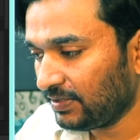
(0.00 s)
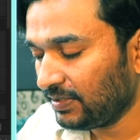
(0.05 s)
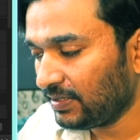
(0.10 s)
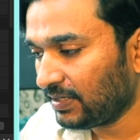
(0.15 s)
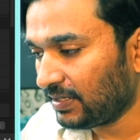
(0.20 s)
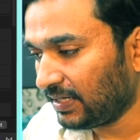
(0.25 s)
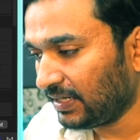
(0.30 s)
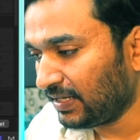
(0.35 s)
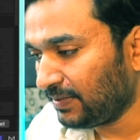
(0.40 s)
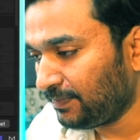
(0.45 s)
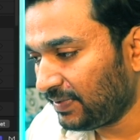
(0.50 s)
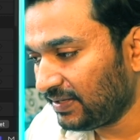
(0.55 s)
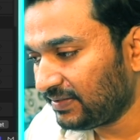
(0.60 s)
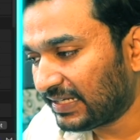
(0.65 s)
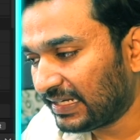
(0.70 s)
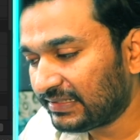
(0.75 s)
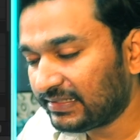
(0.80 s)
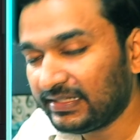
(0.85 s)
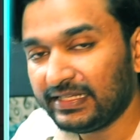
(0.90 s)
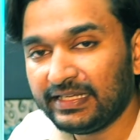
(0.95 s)
I can
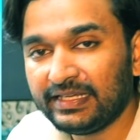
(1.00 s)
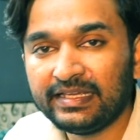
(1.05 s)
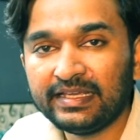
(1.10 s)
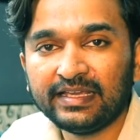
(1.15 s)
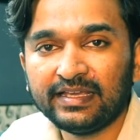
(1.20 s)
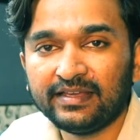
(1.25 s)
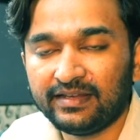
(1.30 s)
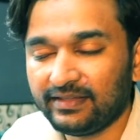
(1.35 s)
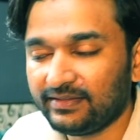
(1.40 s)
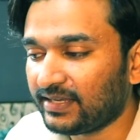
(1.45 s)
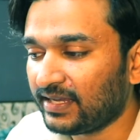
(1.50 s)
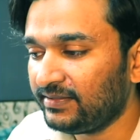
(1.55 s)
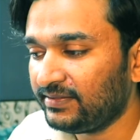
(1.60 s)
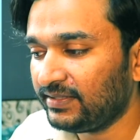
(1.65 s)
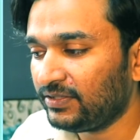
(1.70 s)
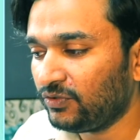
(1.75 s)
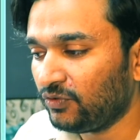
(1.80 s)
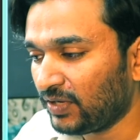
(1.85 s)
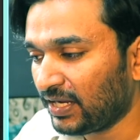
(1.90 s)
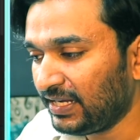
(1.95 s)
precisely resize
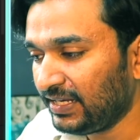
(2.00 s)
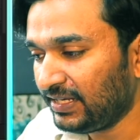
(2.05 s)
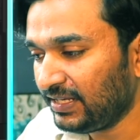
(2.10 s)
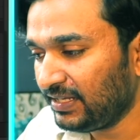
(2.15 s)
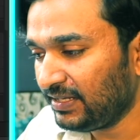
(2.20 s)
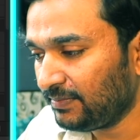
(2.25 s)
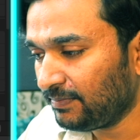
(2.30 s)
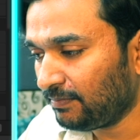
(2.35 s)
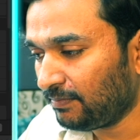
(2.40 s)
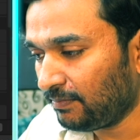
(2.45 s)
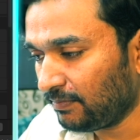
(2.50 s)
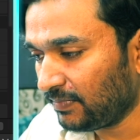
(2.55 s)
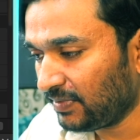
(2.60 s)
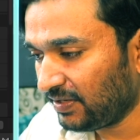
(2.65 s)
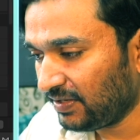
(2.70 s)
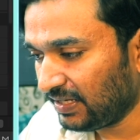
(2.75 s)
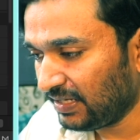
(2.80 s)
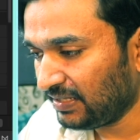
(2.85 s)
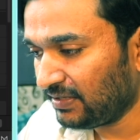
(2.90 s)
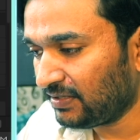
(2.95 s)
it to 90
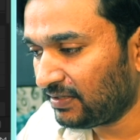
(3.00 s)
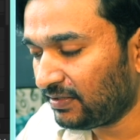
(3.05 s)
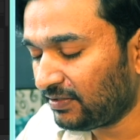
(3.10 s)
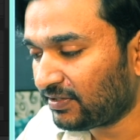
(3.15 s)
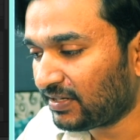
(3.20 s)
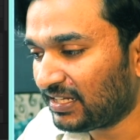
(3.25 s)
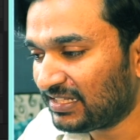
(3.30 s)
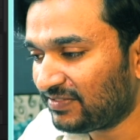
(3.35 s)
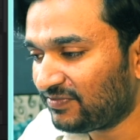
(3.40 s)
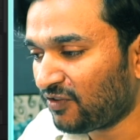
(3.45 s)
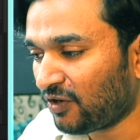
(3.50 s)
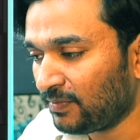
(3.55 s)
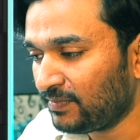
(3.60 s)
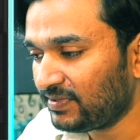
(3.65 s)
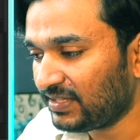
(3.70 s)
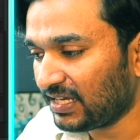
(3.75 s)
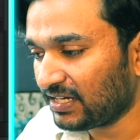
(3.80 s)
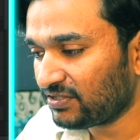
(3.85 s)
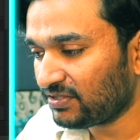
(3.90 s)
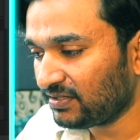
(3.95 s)
in the transform
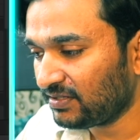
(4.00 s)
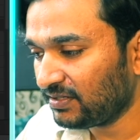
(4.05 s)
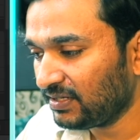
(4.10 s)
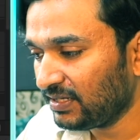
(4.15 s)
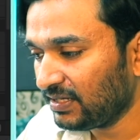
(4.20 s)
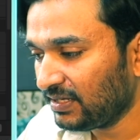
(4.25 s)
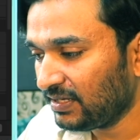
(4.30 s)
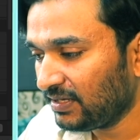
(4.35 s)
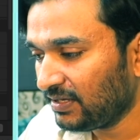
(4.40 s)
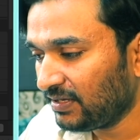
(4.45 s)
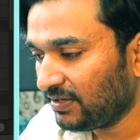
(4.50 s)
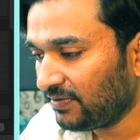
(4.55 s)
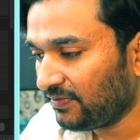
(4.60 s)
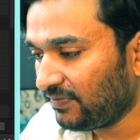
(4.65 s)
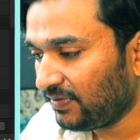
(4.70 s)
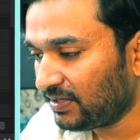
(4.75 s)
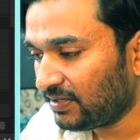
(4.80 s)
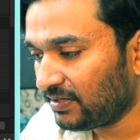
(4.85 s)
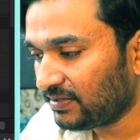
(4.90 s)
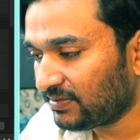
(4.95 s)
section
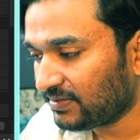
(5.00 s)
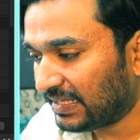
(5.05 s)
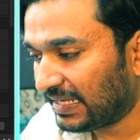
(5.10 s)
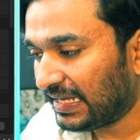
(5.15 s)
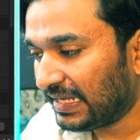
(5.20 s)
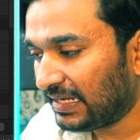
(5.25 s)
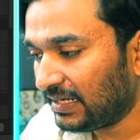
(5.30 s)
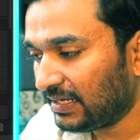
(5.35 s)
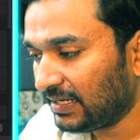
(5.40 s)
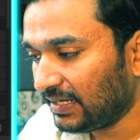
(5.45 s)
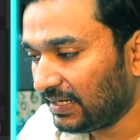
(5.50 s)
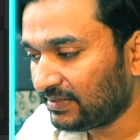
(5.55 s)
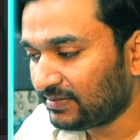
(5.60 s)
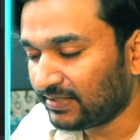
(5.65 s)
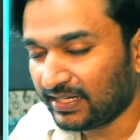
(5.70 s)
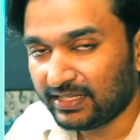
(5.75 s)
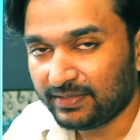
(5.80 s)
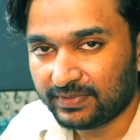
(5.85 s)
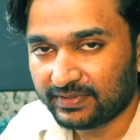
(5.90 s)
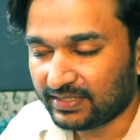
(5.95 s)
where scale is
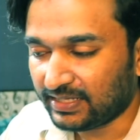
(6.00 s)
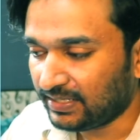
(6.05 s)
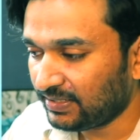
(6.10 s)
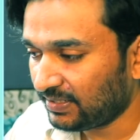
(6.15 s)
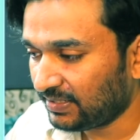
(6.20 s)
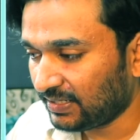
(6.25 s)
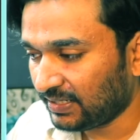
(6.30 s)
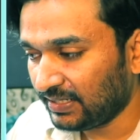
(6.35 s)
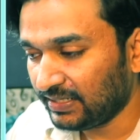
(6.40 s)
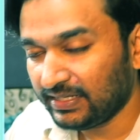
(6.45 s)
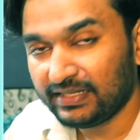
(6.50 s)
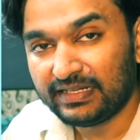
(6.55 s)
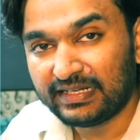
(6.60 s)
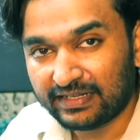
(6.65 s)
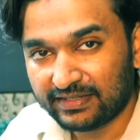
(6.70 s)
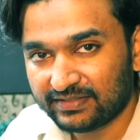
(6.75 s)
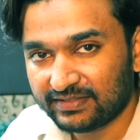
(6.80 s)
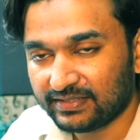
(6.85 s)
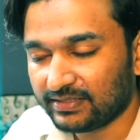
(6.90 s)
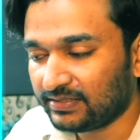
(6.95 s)
90%. I did
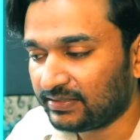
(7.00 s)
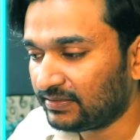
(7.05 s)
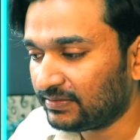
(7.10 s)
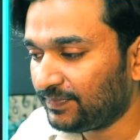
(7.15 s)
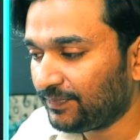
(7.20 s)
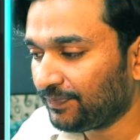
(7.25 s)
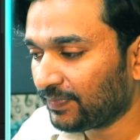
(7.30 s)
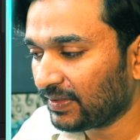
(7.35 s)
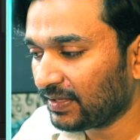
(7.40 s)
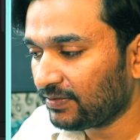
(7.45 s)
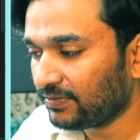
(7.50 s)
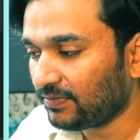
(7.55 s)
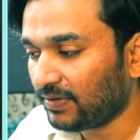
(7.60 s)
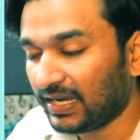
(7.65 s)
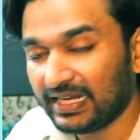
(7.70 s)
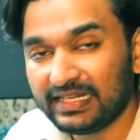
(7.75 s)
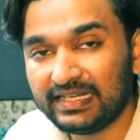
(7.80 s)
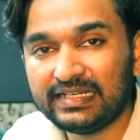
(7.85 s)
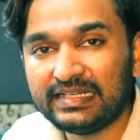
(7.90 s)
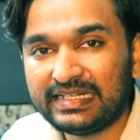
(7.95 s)
so
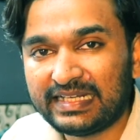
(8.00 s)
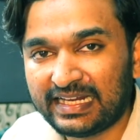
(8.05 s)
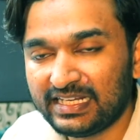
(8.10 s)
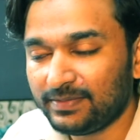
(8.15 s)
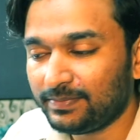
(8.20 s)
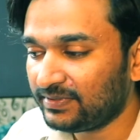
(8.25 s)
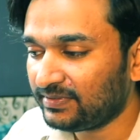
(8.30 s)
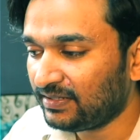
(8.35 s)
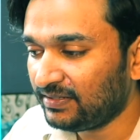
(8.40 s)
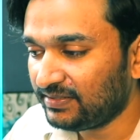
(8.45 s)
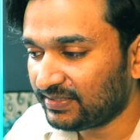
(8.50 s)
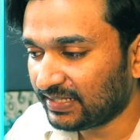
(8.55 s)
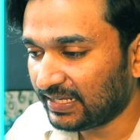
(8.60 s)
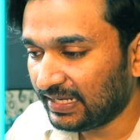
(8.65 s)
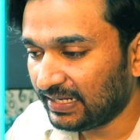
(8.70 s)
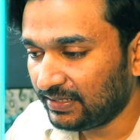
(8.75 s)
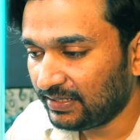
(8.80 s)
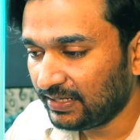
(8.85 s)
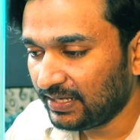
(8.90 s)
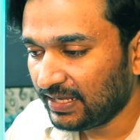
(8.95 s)
I did 90%
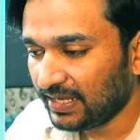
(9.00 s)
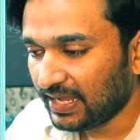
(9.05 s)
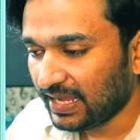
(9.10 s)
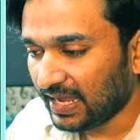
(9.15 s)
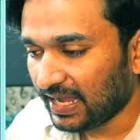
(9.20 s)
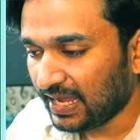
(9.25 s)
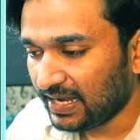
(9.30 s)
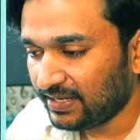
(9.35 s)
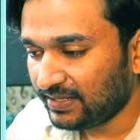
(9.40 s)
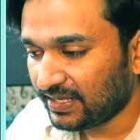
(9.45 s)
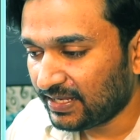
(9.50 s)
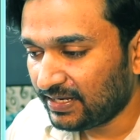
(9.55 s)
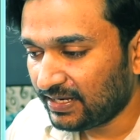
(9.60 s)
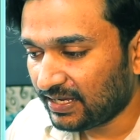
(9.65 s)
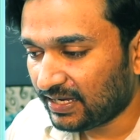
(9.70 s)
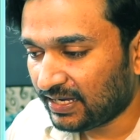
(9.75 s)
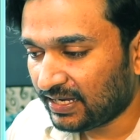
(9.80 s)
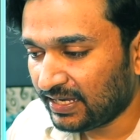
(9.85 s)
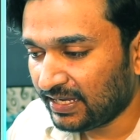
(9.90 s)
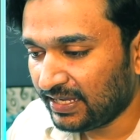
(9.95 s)
scale, and then
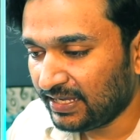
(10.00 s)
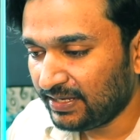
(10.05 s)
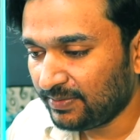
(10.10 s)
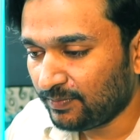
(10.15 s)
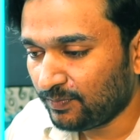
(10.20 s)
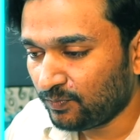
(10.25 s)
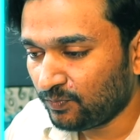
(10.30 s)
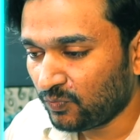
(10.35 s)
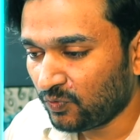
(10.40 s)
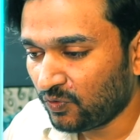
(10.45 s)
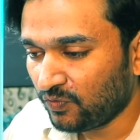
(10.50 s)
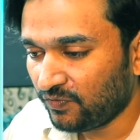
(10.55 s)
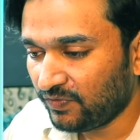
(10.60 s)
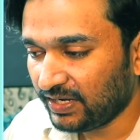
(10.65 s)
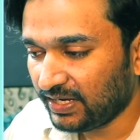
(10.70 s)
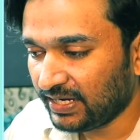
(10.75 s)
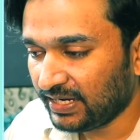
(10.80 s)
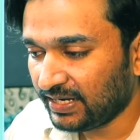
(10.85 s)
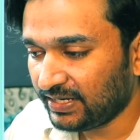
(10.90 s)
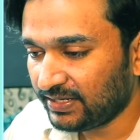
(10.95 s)
I moved
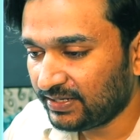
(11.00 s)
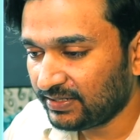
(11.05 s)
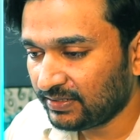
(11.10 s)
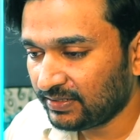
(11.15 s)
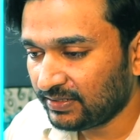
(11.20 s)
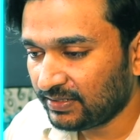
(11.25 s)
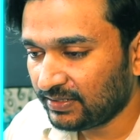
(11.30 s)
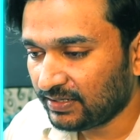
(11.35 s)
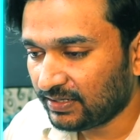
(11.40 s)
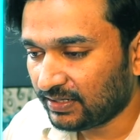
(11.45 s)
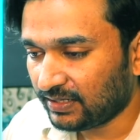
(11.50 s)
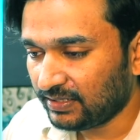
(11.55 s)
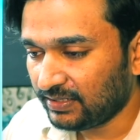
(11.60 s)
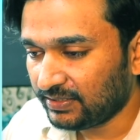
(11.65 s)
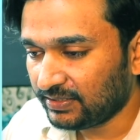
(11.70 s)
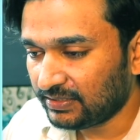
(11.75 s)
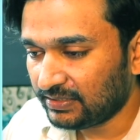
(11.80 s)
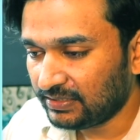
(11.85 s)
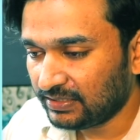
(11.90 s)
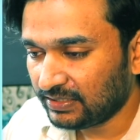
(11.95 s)
it a
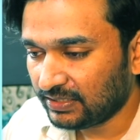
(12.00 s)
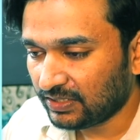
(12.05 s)
little